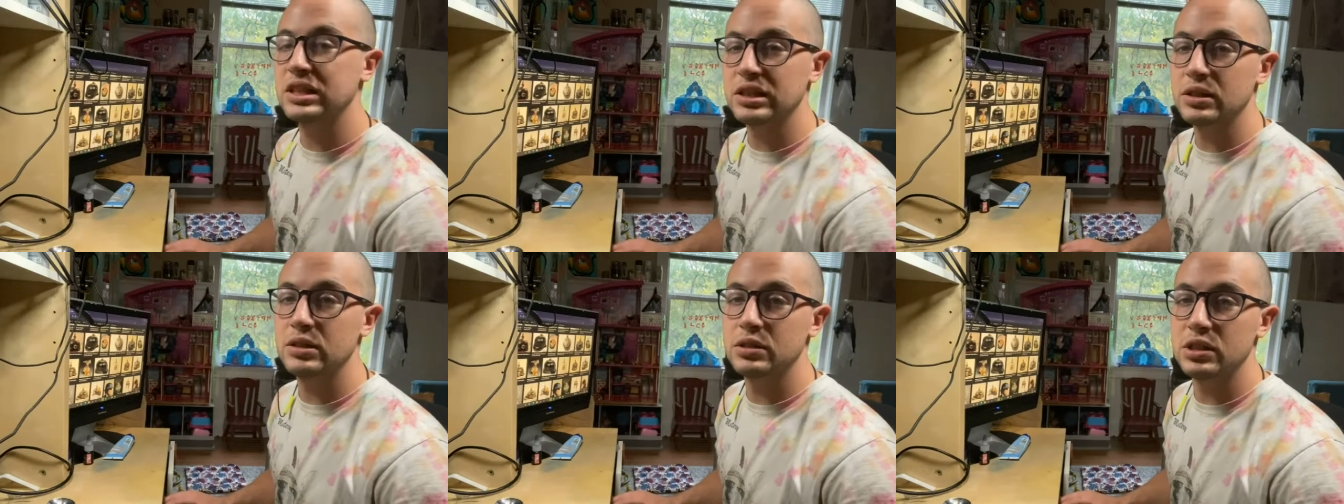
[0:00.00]

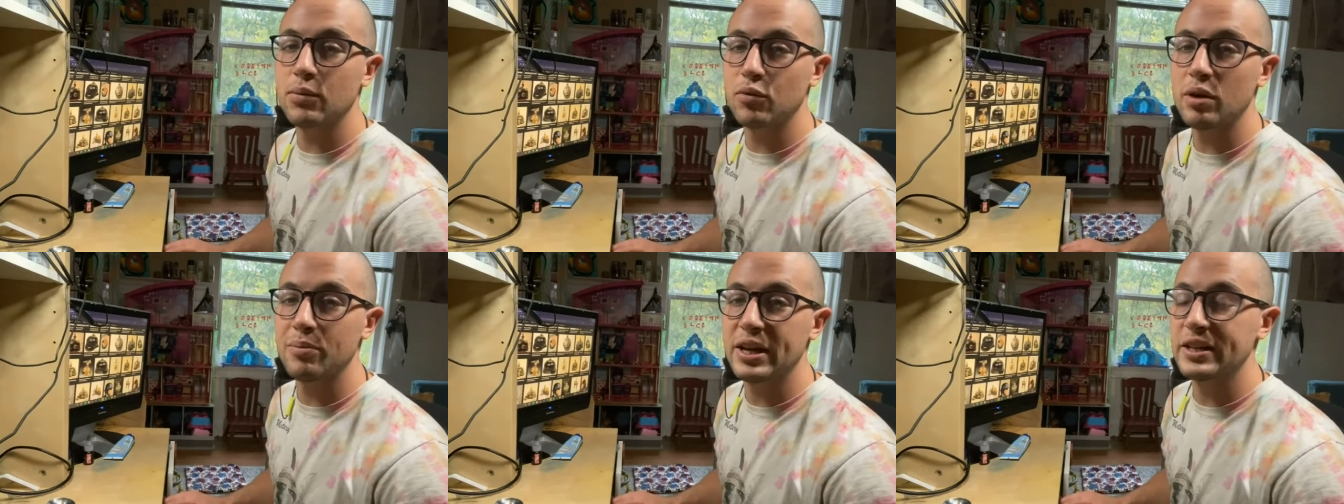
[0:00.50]

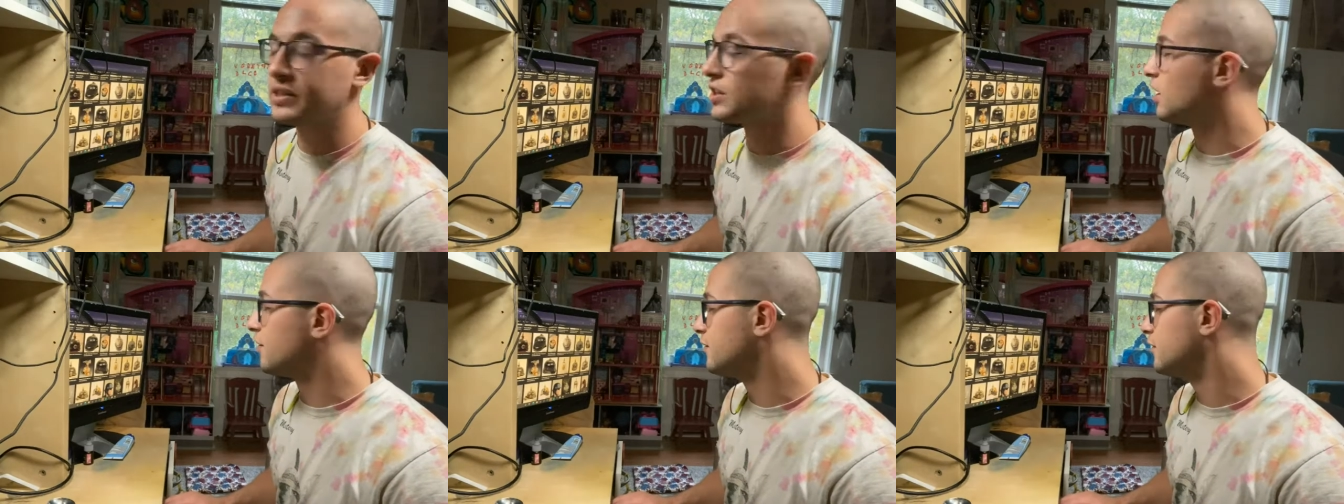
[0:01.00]
somewhat based
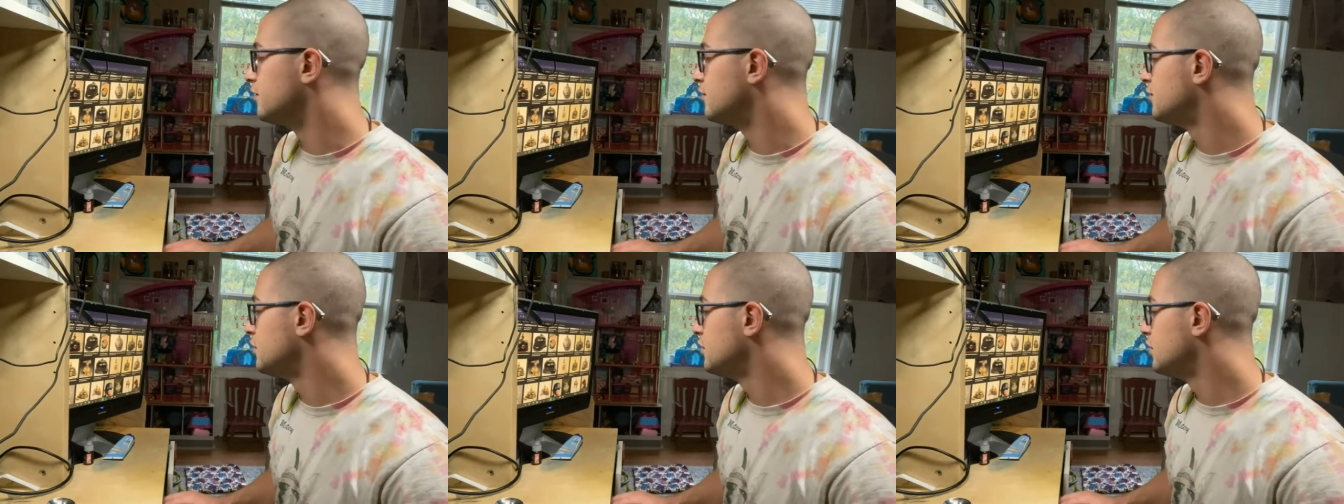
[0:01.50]
off of
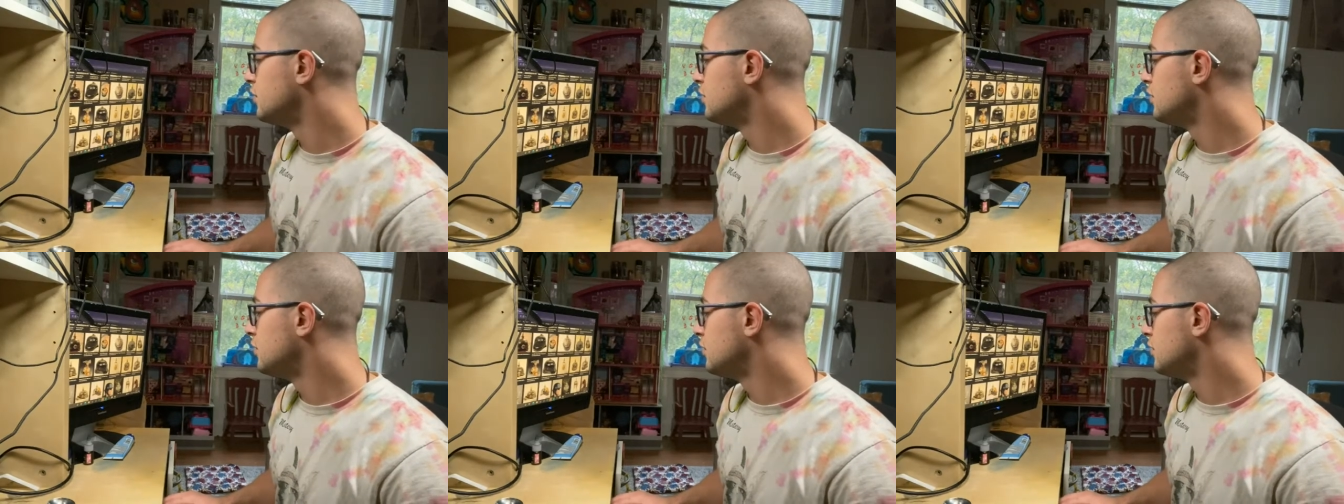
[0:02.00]

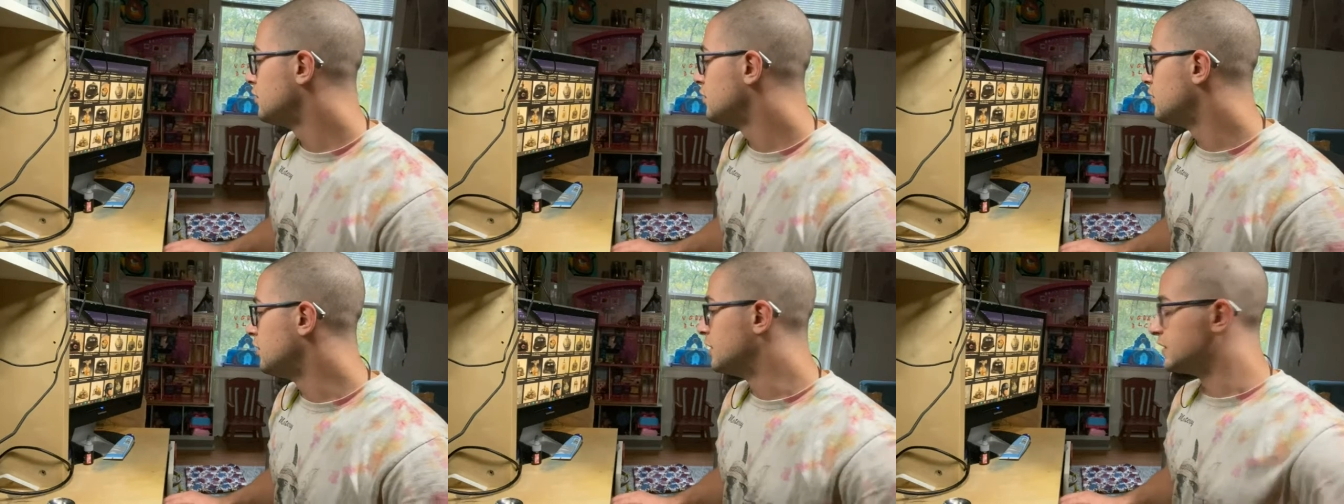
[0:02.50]

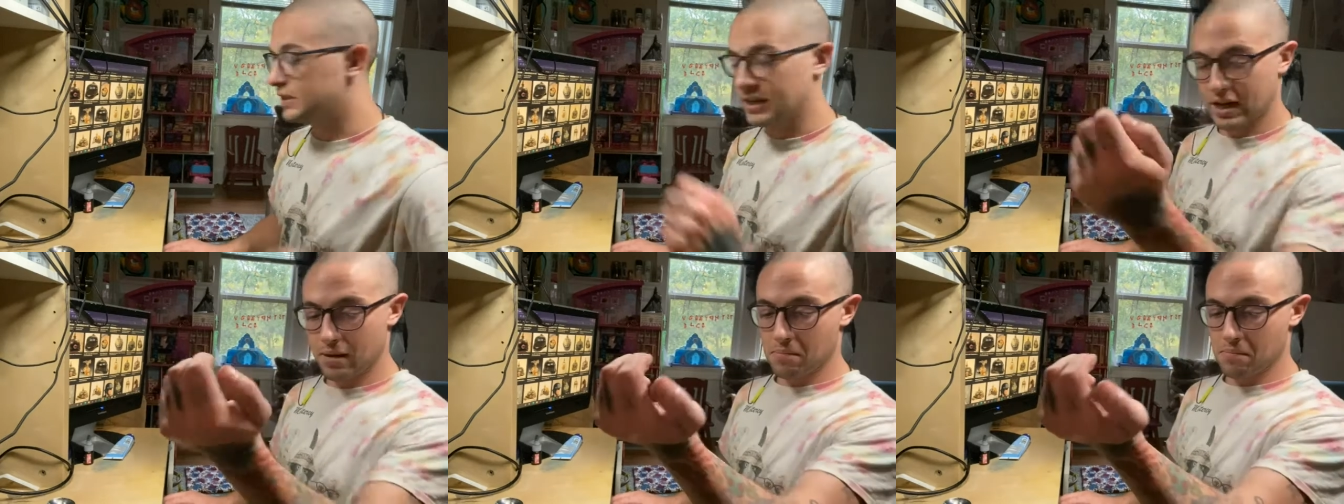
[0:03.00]
this damn